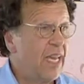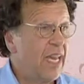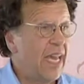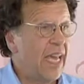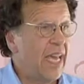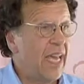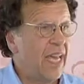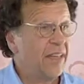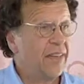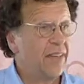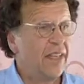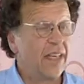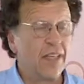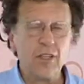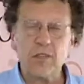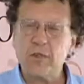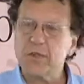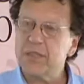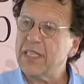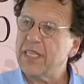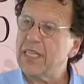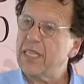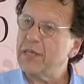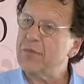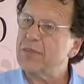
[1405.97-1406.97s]
And the other
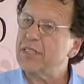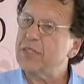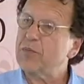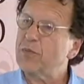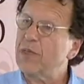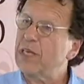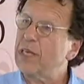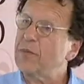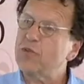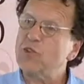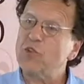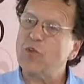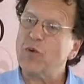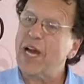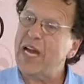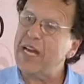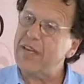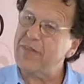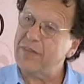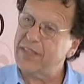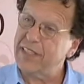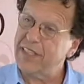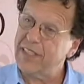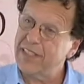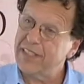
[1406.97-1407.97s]
time is when I'm
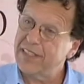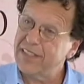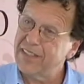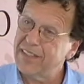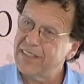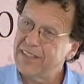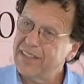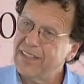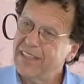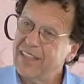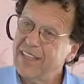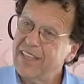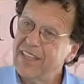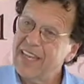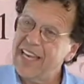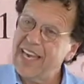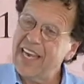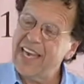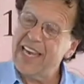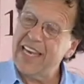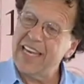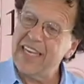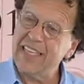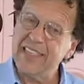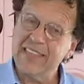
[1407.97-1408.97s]
driving.
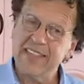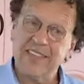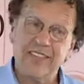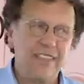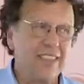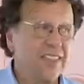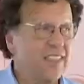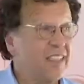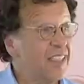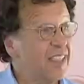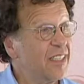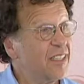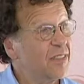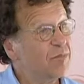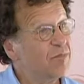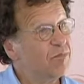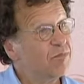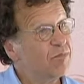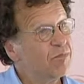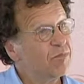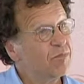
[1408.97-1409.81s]
And um,